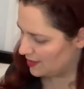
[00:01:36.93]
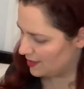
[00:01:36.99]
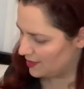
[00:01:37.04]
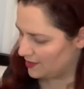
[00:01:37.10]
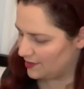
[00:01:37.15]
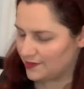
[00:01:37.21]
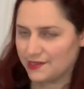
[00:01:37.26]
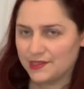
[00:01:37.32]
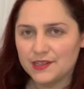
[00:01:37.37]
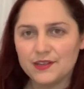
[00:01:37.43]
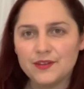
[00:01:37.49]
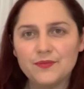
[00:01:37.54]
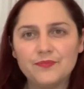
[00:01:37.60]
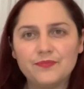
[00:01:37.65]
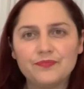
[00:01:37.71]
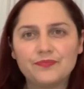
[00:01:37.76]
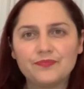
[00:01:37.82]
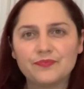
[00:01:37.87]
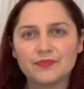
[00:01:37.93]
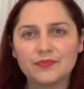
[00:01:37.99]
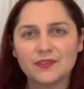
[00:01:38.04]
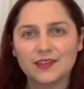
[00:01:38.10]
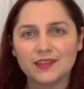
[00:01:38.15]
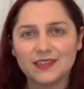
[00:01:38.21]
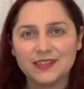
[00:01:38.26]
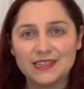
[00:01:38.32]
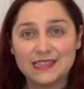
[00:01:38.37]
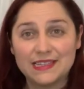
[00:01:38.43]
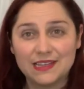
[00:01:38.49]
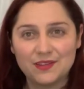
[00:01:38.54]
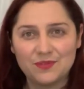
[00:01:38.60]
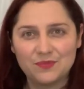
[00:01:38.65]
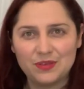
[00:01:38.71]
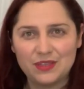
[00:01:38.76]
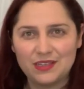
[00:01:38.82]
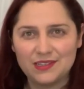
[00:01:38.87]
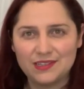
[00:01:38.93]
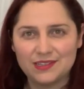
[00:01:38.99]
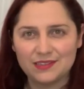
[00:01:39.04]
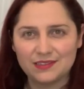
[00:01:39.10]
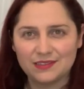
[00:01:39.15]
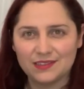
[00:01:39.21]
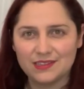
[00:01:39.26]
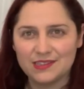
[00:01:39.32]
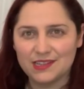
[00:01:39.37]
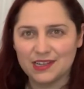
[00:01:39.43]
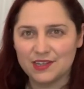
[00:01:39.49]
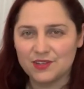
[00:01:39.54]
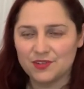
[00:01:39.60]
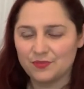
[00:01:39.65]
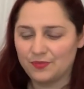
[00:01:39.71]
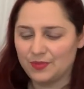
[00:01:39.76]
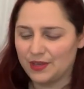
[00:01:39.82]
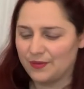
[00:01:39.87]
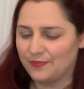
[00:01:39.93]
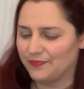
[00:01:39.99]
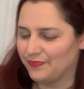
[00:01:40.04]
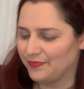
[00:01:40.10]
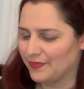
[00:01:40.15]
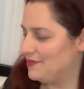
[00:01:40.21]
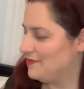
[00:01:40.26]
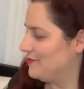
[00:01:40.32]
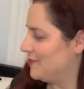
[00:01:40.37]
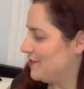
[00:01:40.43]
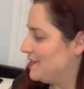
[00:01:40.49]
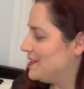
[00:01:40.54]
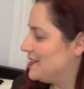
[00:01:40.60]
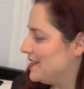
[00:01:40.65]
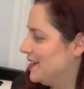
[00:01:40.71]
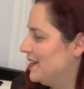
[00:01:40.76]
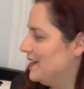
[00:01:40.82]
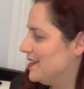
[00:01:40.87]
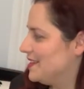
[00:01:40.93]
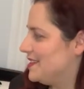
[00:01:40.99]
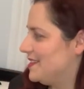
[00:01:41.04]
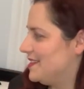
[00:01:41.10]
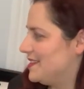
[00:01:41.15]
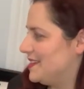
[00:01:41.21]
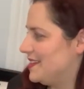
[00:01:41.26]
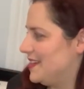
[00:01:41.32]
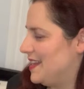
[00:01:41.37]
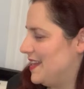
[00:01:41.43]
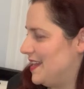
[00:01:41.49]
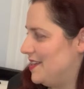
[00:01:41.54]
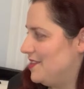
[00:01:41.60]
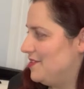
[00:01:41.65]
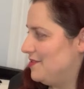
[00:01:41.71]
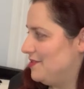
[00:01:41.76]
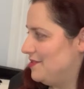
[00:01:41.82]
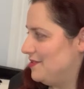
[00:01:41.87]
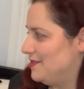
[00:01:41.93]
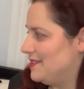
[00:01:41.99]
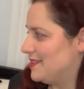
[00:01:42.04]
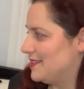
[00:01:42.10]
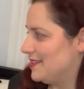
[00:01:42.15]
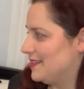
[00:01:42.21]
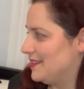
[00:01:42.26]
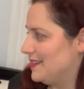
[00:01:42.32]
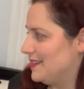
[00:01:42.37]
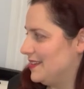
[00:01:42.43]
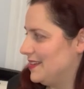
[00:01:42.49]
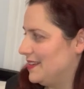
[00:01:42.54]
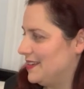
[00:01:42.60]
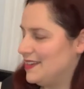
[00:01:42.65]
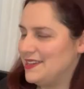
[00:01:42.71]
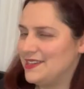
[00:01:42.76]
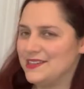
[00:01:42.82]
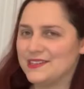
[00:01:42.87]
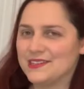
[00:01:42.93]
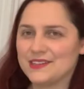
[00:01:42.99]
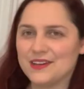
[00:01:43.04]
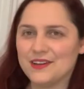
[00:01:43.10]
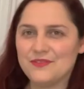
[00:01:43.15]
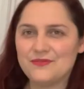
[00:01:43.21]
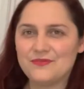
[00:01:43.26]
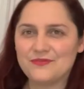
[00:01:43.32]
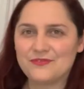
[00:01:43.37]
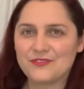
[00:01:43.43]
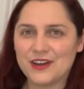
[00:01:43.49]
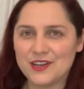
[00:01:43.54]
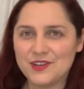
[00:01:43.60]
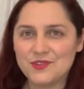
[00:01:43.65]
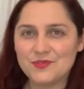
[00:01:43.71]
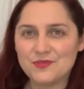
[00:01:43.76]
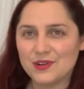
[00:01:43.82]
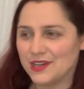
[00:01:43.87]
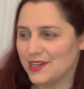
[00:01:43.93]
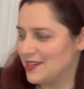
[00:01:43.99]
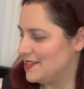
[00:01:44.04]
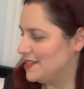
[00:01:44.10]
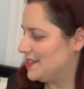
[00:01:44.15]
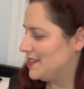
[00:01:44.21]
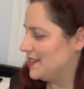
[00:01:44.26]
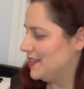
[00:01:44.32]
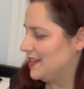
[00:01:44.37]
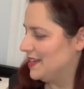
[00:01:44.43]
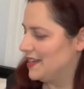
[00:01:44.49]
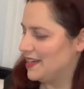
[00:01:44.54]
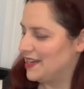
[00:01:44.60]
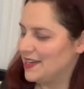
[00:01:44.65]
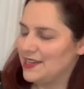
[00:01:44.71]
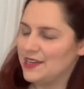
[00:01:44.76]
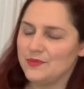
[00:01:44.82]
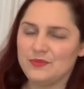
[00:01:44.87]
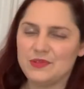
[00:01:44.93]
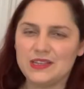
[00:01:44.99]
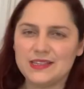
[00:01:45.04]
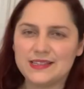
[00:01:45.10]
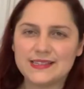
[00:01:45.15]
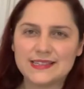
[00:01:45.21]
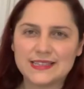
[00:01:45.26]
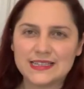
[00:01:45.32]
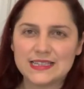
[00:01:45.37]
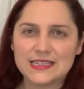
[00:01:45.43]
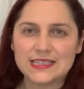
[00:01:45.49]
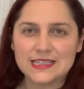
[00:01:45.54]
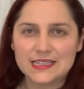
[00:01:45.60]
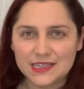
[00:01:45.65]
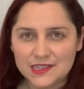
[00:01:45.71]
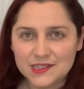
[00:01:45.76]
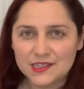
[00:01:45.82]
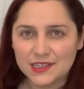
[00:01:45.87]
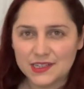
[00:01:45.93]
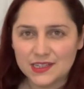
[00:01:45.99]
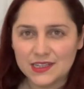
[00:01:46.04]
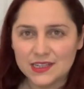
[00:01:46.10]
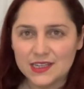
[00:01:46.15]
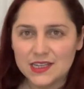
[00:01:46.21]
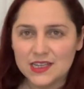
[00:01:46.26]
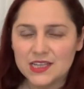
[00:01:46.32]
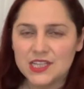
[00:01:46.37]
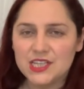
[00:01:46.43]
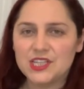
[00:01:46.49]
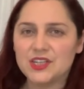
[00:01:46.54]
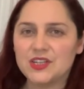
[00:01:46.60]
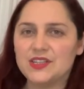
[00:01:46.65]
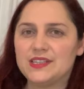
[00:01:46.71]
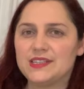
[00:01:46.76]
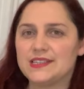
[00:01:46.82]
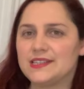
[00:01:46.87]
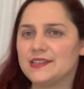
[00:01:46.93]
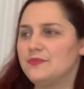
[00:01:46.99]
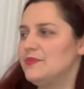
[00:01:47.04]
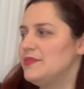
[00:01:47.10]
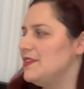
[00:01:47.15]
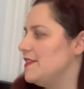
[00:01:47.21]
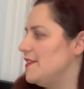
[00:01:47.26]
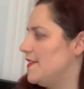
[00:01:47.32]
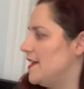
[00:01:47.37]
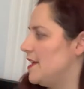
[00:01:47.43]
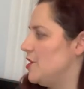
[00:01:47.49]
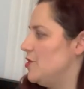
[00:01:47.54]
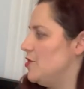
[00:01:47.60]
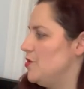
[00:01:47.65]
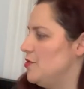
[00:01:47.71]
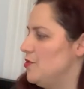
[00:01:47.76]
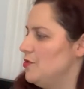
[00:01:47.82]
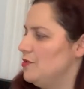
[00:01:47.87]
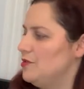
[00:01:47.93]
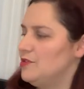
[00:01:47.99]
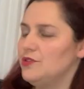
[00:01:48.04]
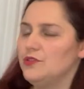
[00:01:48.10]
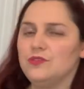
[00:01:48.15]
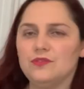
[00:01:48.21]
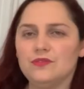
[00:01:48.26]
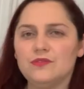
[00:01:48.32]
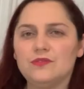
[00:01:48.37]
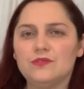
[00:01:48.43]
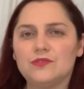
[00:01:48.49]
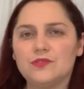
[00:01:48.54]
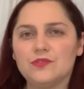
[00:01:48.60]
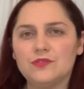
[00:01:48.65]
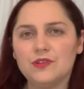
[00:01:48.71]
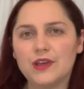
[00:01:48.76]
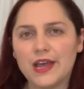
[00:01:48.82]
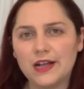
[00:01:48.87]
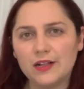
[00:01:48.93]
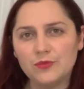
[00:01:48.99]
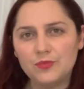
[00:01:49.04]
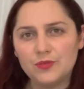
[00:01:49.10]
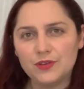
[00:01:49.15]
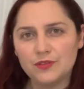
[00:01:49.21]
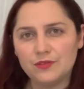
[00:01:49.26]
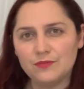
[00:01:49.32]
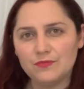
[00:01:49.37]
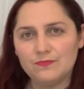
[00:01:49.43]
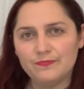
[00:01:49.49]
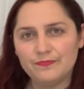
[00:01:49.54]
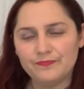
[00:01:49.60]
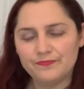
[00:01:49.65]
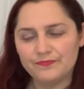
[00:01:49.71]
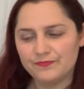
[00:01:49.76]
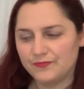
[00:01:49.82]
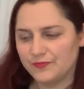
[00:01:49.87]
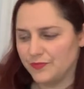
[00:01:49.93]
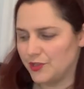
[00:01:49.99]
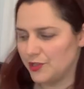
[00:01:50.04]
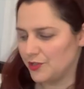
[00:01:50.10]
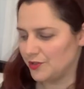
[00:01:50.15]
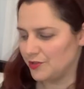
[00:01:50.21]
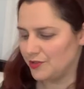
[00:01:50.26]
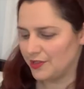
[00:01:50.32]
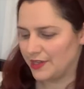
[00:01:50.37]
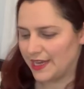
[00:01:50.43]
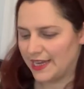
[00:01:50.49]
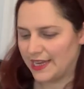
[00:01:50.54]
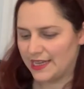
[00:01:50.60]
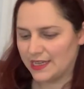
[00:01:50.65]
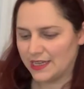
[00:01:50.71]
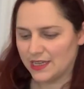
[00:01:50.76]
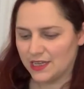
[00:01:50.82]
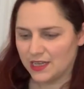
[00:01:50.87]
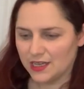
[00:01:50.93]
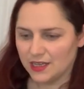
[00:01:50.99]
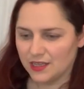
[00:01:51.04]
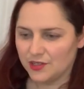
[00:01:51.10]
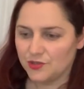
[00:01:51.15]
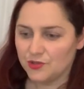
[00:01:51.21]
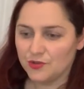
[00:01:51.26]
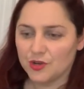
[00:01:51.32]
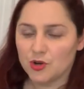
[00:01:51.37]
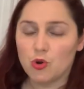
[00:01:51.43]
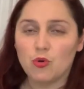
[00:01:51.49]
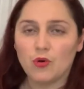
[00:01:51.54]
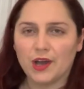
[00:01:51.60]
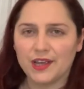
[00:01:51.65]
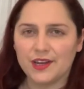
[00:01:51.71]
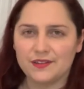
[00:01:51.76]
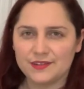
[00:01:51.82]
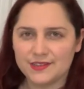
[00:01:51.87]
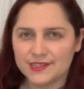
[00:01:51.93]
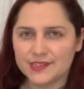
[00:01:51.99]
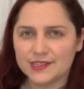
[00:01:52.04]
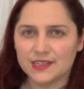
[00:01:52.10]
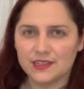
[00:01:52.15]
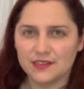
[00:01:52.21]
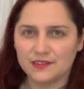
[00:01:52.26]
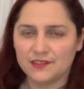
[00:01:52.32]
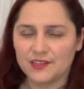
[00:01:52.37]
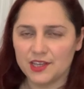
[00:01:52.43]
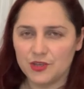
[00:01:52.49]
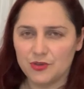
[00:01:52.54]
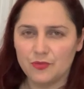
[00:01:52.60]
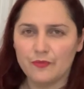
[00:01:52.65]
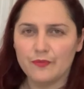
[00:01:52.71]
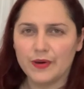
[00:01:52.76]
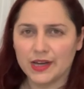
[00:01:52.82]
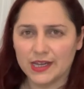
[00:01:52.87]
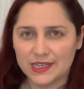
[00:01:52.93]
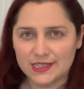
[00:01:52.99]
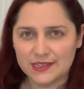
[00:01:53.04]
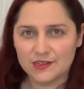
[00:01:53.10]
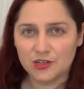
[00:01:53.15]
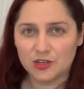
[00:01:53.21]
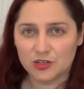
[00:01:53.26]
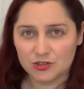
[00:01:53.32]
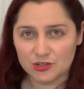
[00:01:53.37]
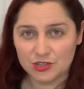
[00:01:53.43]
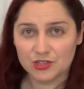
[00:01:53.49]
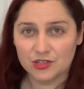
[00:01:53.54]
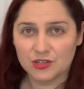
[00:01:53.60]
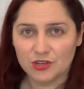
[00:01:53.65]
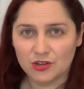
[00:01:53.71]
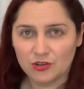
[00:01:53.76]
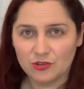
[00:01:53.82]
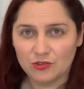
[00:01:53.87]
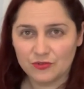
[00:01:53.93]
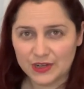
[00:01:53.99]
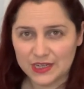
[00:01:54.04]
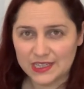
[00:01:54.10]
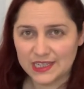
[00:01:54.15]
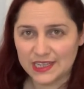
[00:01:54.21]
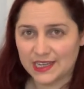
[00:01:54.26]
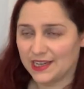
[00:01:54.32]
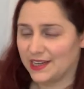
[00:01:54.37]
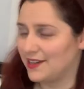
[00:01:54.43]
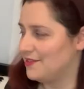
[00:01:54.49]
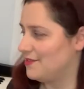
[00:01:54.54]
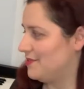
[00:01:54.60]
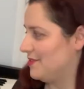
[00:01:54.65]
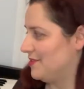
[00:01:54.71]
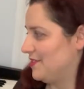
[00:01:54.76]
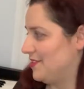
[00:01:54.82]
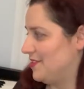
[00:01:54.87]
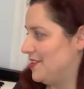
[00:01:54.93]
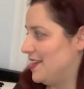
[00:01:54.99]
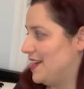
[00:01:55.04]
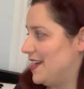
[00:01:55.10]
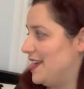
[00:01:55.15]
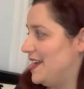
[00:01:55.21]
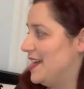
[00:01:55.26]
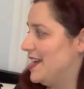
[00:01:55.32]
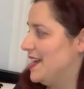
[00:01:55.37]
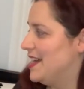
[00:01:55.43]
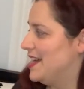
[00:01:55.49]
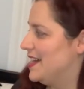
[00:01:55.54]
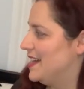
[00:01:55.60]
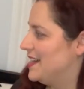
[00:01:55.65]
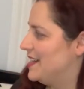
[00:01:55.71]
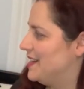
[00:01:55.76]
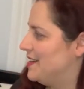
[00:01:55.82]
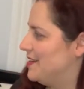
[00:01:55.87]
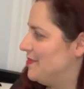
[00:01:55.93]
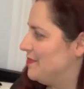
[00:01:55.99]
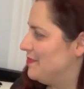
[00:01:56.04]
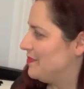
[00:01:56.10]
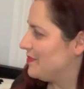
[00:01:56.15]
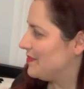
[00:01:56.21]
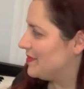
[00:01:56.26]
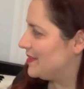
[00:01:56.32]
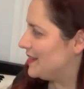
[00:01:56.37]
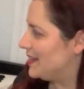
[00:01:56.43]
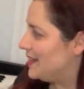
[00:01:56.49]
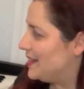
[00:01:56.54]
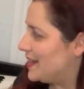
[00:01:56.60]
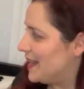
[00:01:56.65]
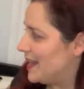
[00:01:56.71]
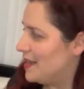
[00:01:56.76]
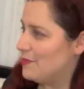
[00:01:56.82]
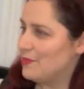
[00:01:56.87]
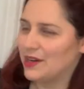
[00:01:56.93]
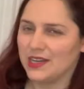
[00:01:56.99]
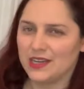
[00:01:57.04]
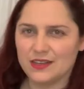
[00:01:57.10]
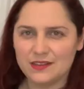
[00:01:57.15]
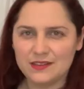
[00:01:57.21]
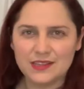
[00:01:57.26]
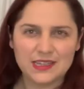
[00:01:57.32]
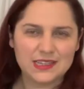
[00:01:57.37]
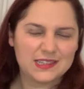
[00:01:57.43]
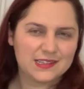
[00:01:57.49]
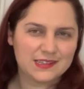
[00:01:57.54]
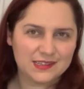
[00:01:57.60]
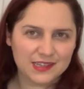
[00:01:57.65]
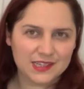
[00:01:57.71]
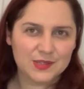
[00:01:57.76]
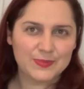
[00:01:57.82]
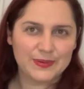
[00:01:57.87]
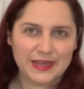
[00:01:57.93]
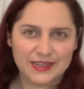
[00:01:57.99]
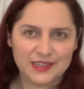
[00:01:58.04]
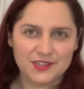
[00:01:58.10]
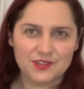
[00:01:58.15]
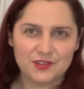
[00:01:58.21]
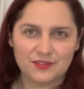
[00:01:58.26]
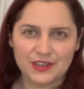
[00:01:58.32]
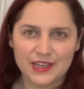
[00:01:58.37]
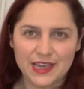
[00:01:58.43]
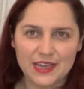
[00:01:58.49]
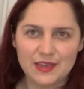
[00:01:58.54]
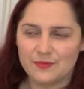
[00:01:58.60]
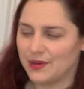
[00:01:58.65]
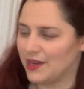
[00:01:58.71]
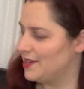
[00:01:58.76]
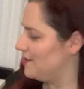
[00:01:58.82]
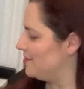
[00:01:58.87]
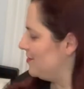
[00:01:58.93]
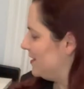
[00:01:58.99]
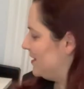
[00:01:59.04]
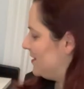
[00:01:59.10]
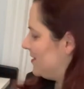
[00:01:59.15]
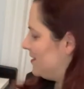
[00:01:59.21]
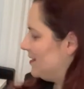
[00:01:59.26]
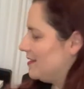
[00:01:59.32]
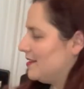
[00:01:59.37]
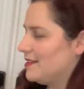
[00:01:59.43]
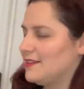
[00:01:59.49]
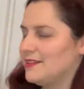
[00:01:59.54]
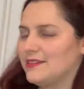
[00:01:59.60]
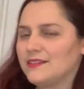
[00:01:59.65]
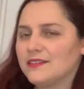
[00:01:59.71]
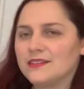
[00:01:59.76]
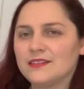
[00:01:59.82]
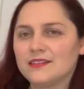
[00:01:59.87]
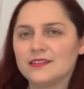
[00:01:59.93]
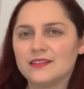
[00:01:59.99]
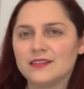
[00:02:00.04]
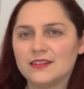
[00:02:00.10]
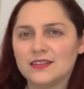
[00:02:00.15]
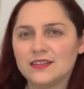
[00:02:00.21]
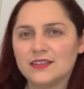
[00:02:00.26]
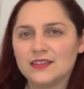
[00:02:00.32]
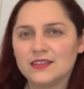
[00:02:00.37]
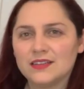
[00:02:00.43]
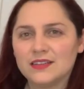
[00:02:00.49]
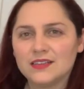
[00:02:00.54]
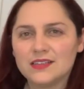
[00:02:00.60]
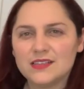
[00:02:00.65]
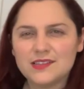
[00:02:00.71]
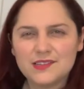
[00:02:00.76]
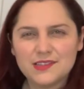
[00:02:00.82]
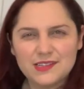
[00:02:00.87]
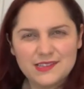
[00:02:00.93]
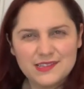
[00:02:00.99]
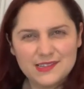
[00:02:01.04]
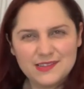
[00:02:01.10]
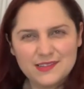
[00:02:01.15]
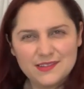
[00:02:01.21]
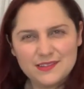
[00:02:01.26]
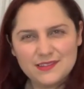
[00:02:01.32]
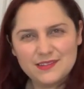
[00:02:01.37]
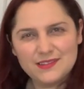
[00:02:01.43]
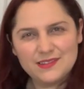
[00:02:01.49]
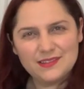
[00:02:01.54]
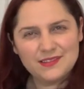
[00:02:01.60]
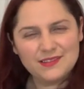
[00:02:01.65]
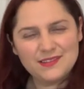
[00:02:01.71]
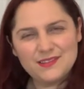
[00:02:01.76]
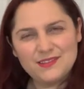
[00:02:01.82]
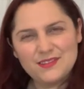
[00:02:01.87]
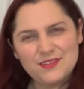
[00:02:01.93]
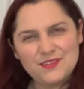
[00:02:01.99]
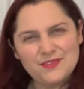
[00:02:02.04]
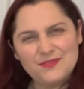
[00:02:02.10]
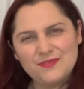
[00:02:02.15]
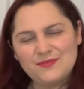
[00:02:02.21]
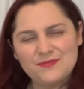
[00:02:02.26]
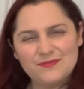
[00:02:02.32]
It's the second piece in section B. For starters, an étude is a French word and it means study. So it's something that you do to help you, to acquire a skill that you might not already have. Okay. In A minor, that's explanatory. A minor, it's a sort of